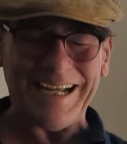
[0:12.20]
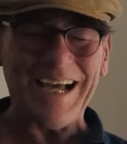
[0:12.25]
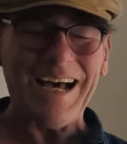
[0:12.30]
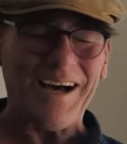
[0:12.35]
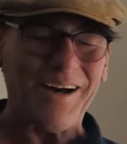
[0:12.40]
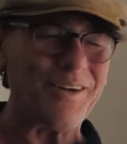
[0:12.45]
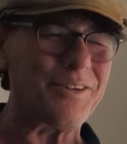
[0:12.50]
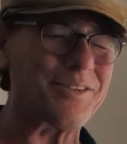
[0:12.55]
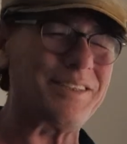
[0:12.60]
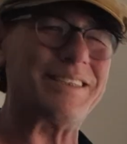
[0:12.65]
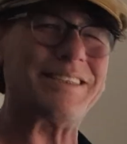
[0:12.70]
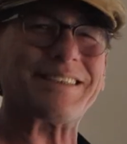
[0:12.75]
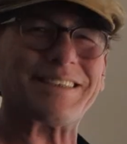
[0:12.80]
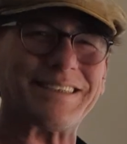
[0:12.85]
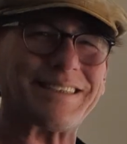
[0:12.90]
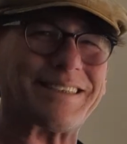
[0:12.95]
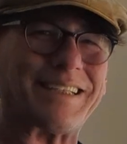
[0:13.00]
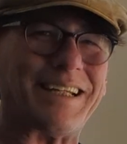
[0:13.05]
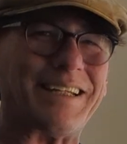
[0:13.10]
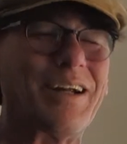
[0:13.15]
out. It's
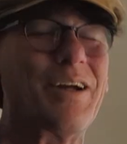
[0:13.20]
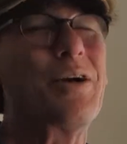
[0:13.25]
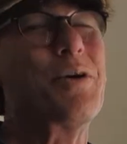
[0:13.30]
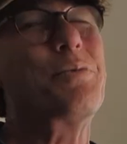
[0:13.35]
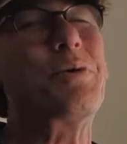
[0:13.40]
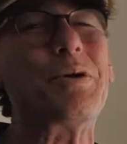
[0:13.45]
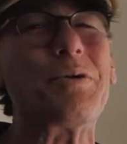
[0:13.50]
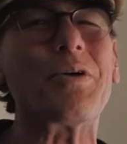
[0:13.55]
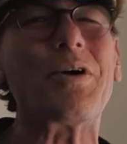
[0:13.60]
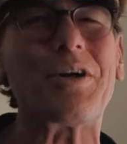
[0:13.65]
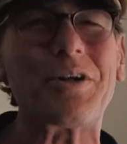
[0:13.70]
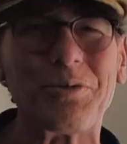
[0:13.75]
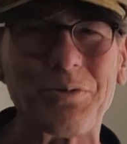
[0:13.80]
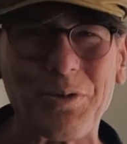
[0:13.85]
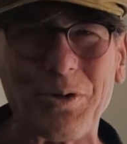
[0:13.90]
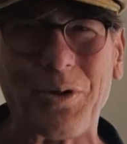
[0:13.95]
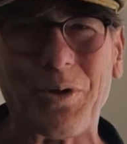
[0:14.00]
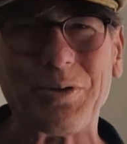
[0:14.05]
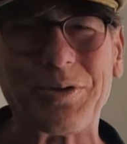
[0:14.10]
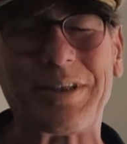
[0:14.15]
just that we were on a
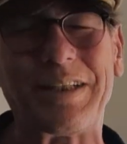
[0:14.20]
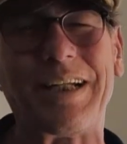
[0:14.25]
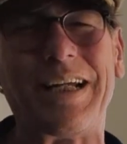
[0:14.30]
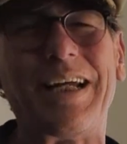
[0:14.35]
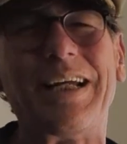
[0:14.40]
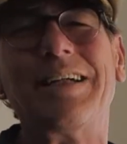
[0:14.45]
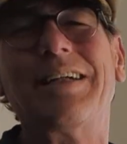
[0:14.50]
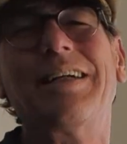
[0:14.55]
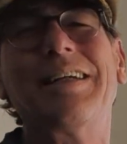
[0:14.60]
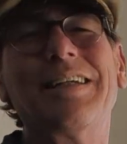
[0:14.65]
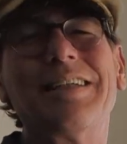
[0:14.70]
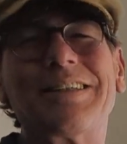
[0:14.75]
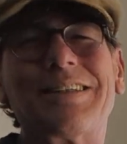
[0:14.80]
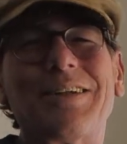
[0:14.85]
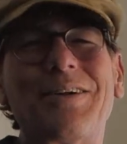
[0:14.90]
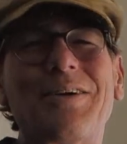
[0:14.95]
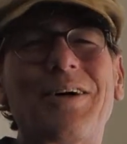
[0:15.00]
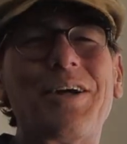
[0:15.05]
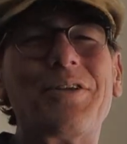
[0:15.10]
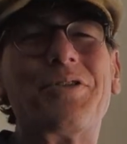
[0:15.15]
roll today.
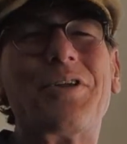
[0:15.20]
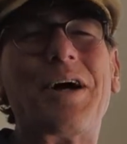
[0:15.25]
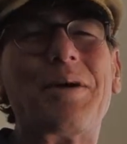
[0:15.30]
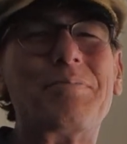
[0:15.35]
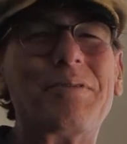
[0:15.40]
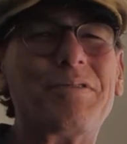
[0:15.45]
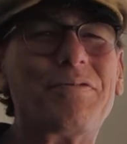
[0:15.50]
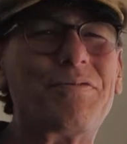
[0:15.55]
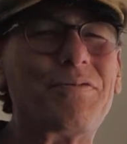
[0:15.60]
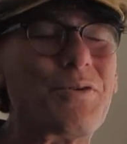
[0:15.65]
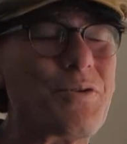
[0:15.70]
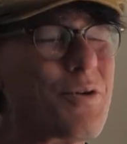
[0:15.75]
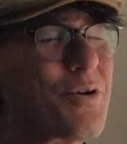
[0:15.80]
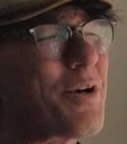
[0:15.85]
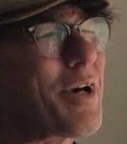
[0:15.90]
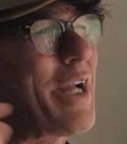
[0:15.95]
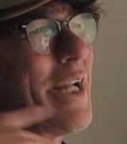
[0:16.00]
So I thought before